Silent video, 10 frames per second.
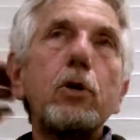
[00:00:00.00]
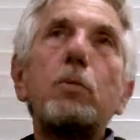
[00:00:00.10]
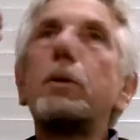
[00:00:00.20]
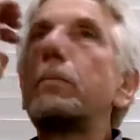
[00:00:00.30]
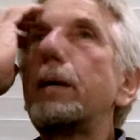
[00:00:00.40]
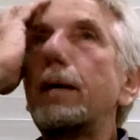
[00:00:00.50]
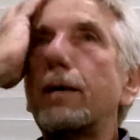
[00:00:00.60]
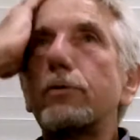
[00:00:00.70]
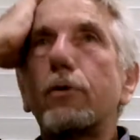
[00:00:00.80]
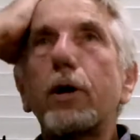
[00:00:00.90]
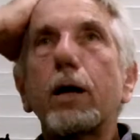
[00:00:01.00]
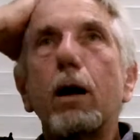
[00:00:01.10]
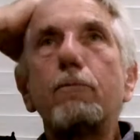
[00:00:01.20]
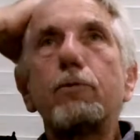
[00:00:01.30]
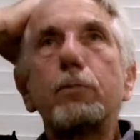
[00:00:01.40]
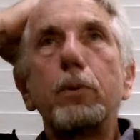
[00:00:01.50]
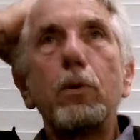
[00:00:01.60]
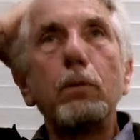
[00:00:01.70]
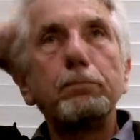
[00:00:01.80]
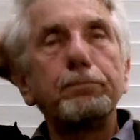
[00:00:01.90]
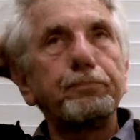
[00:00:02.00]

human being is very comfortable